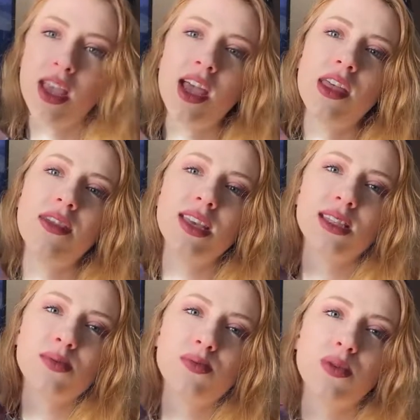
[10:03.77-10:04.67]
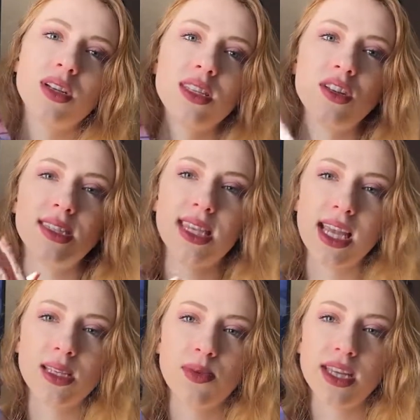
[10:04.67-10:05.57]
This book series
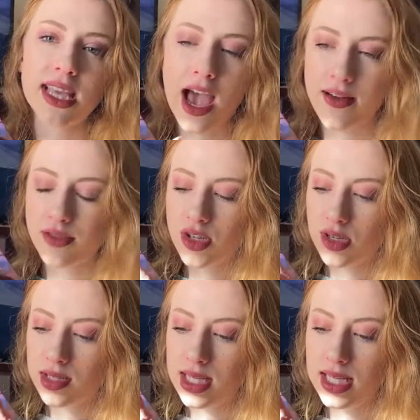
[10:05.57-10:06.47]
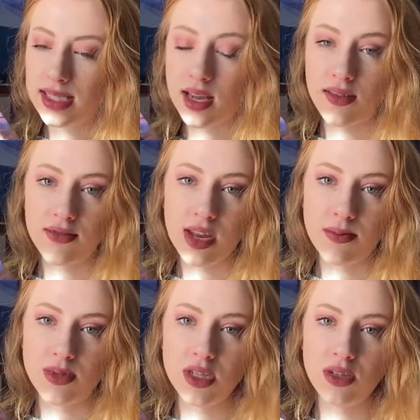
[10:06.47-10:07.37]
takes place after the Son of
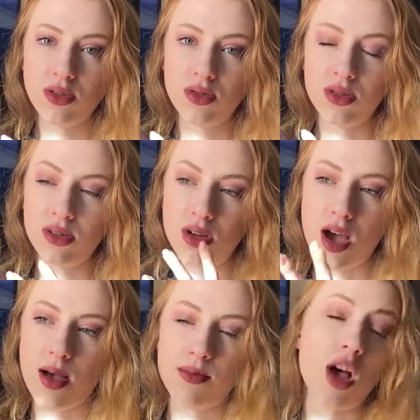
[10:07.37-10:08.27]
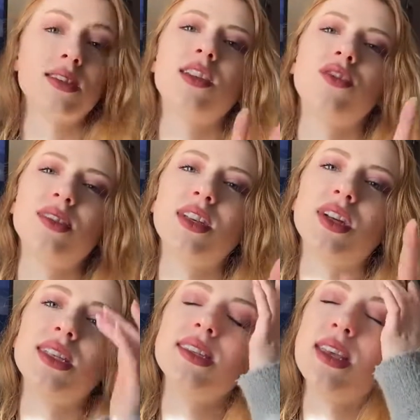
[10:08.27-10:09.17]
Neptune Lost Hero
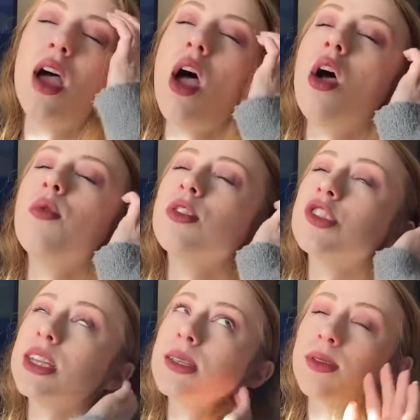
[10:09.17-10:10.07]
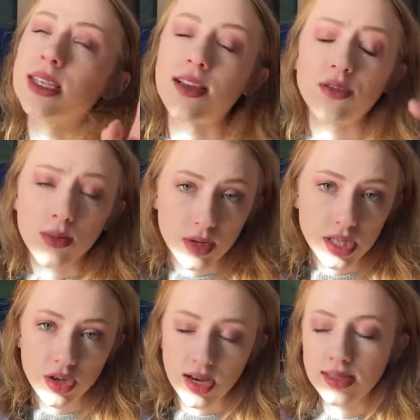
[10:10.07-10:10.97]
series, which takes place after the Percy
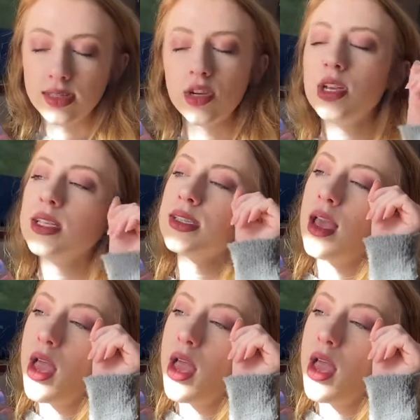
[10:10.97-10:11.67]
Jackson series.